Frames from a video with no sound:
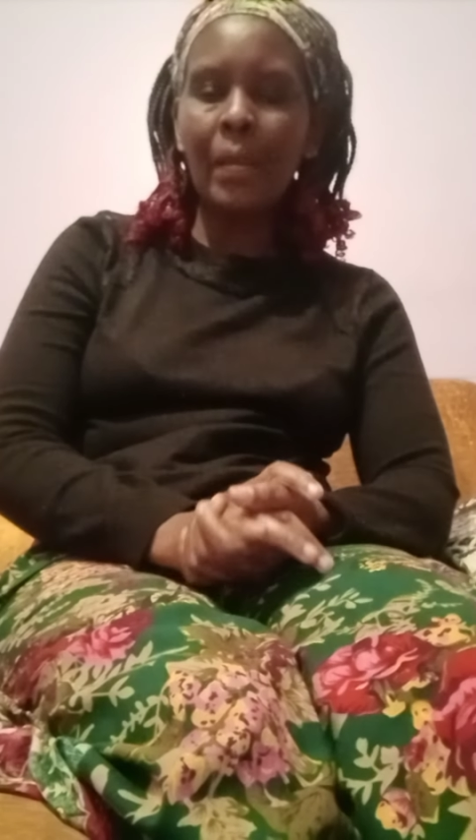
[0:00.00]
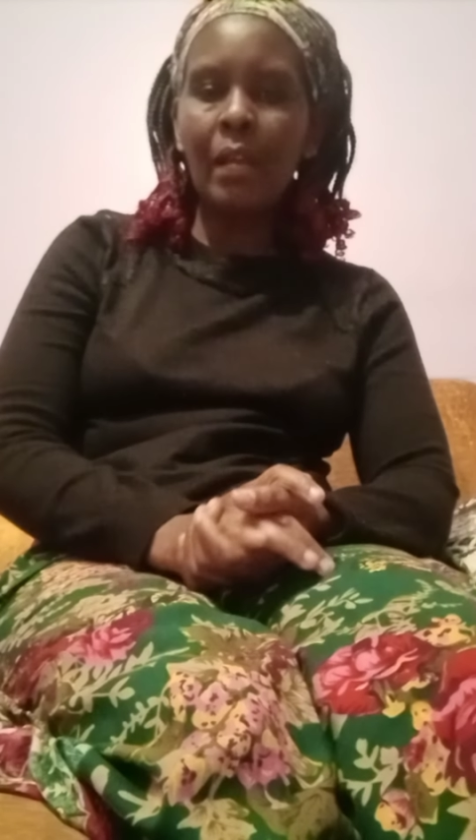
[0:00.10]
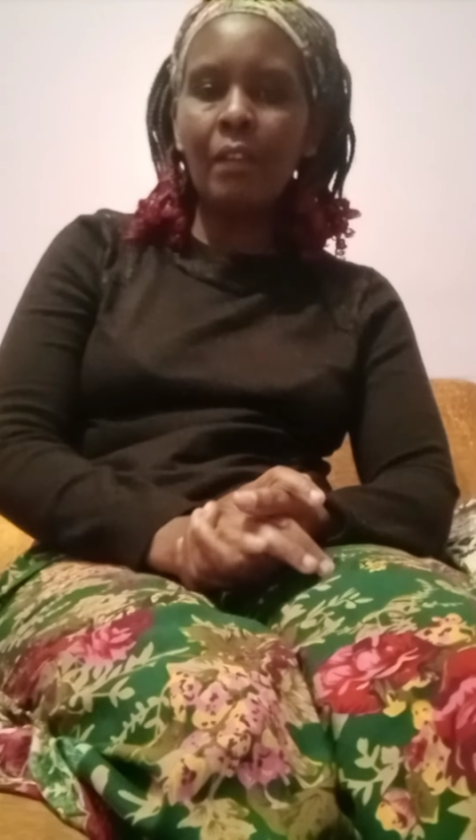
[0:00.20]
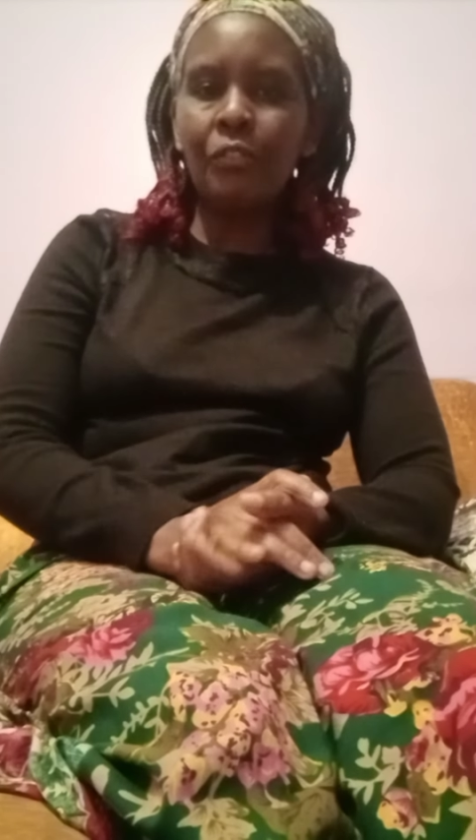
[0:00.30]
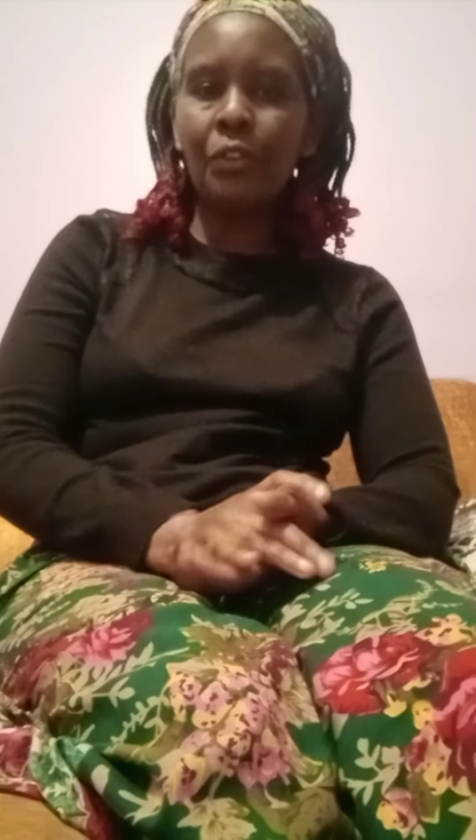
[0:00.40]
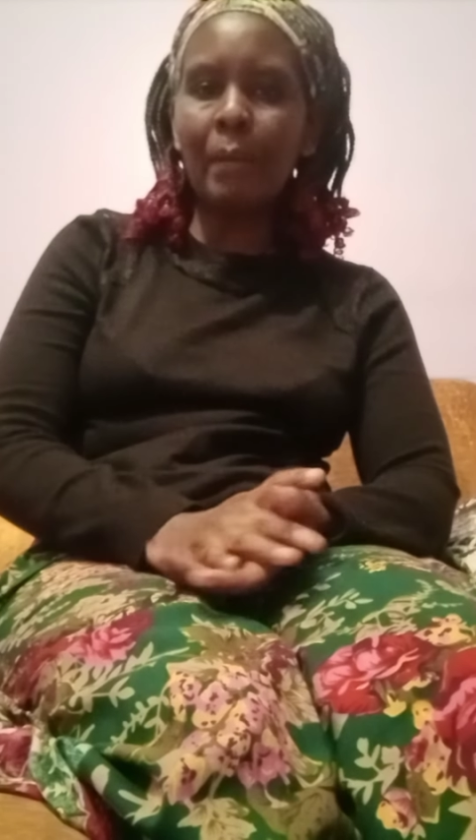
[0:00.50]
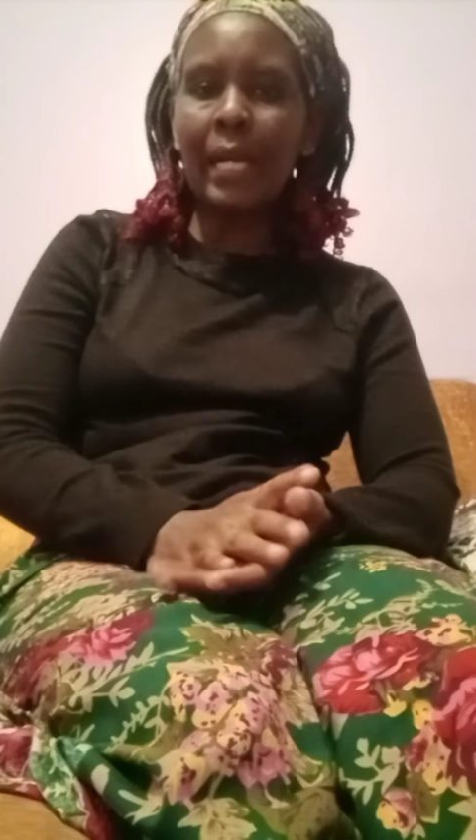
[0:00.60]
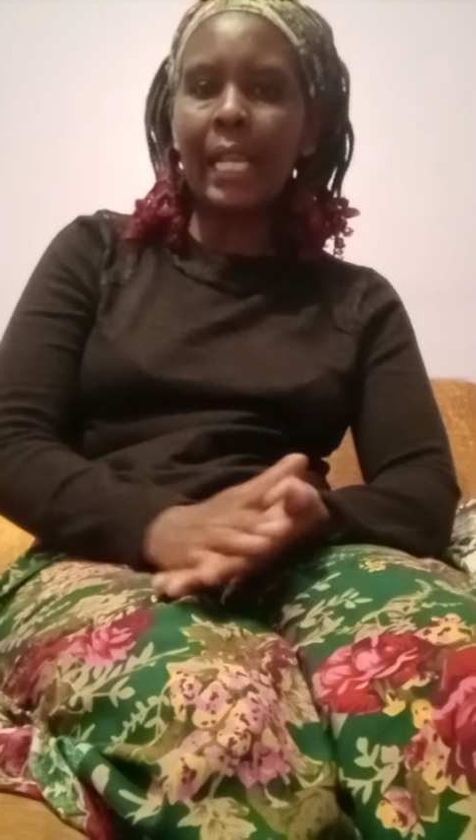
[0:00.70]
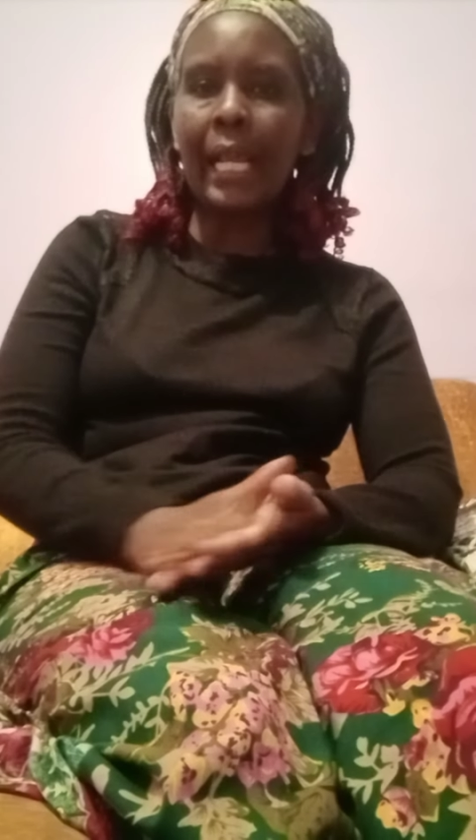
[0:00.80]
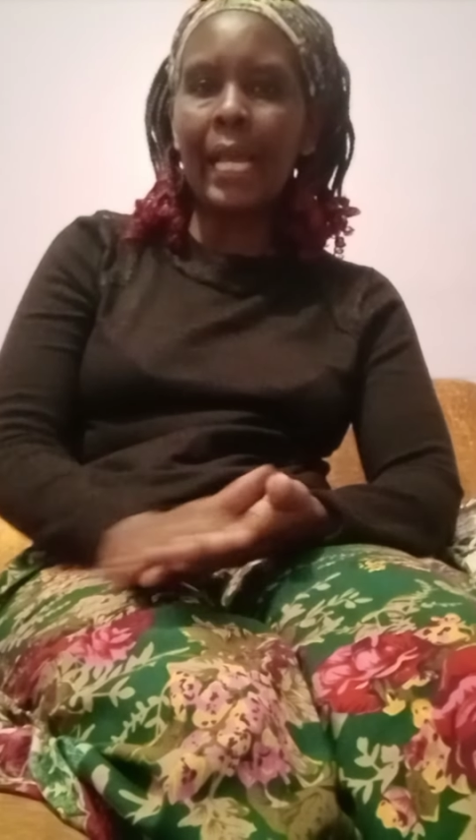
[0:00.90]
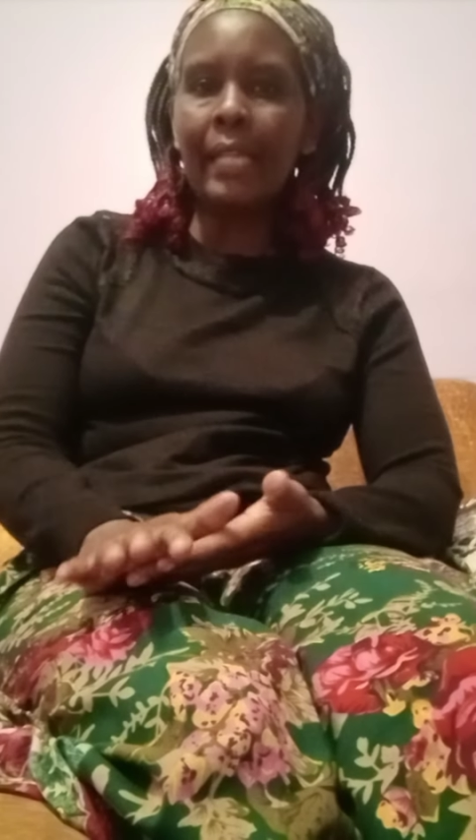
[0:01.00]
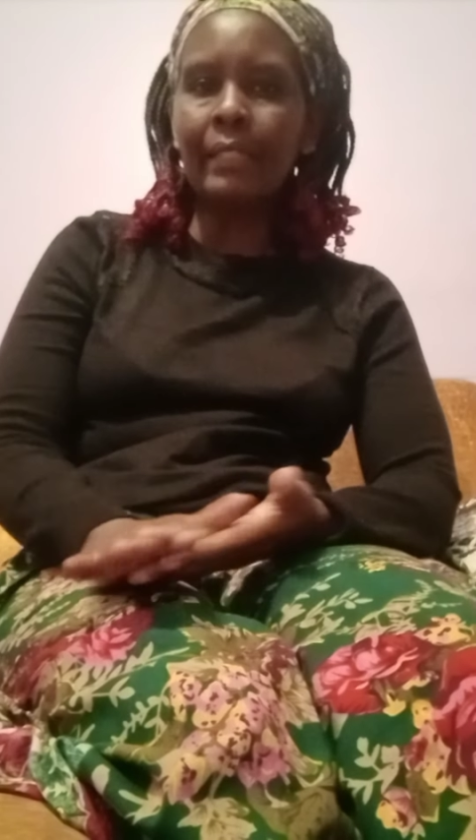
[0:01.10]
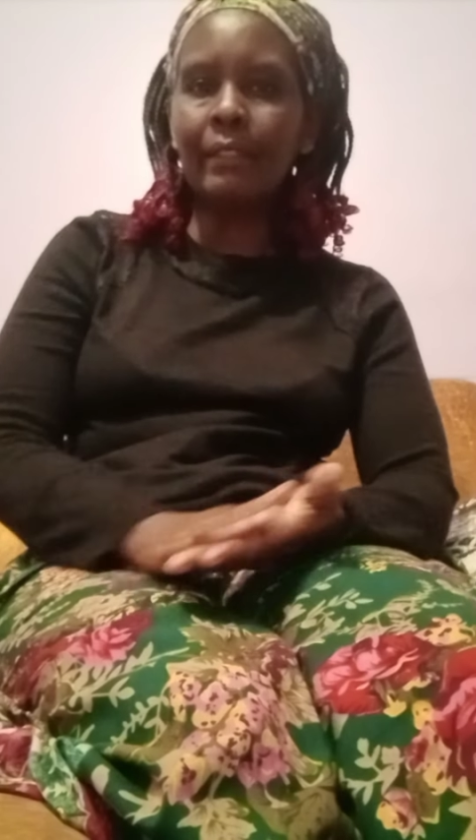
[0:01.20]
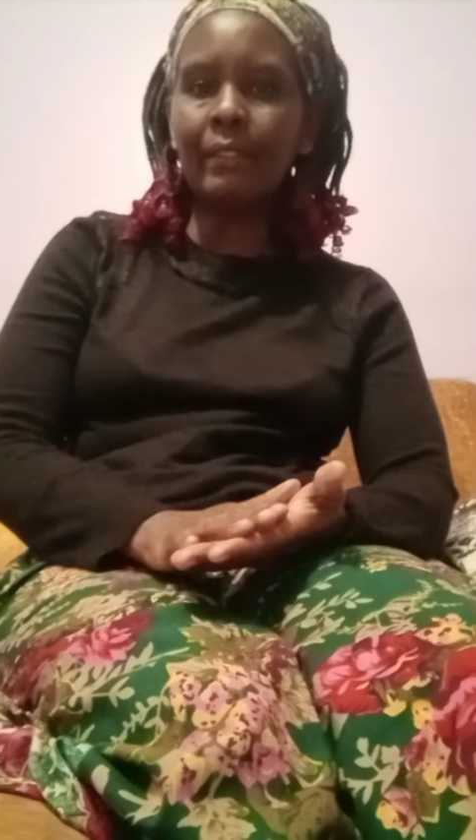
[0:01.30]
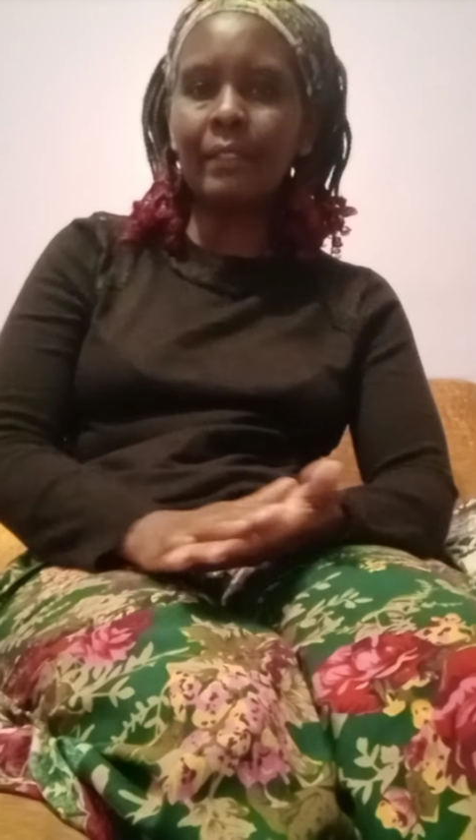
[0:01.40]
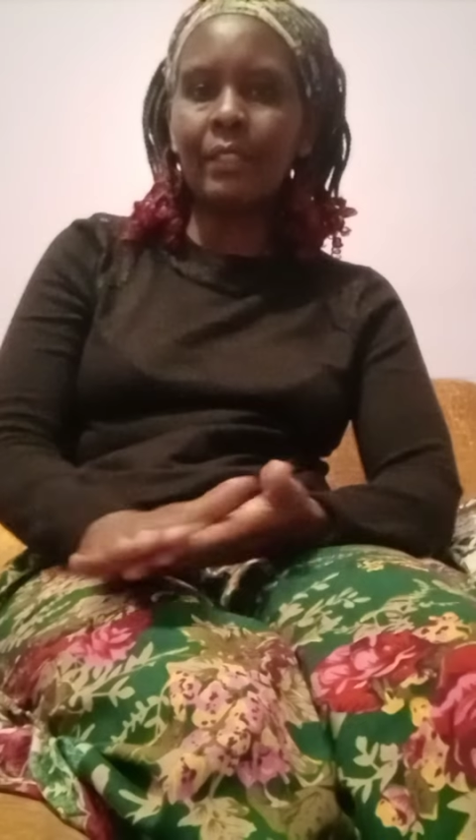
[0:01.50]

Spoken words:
from a client